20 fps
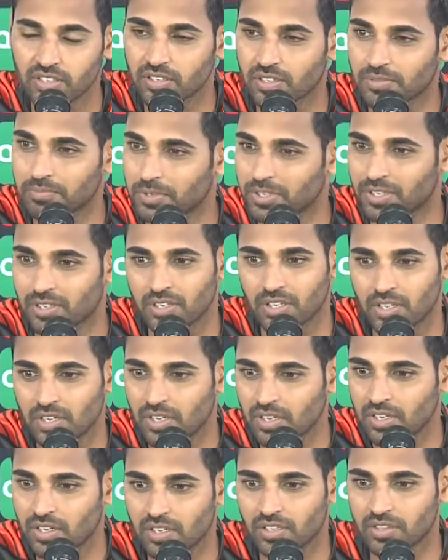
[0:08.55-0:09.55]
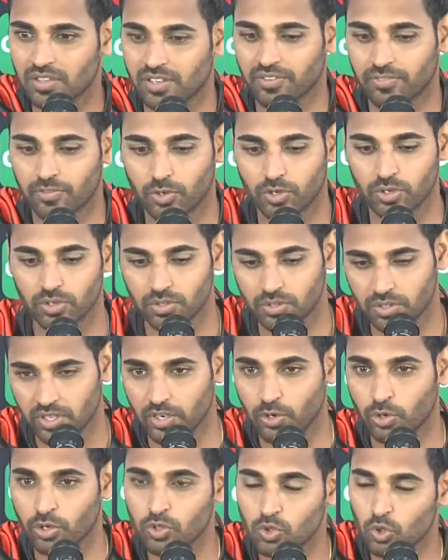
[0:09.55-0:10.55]
I mean, they've
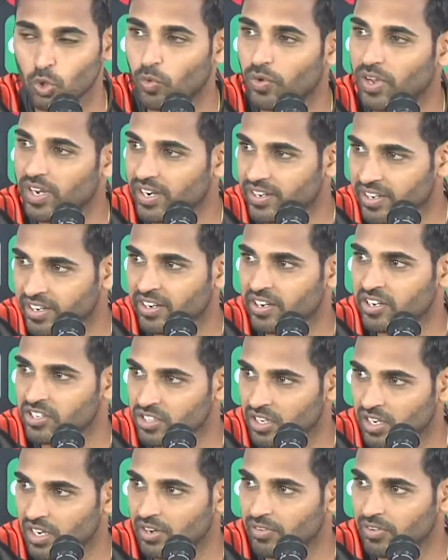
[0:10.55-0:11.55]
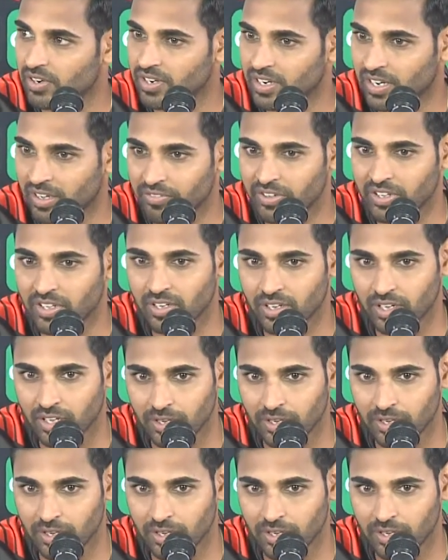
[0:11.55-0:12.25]
they're doing so well at international level, and having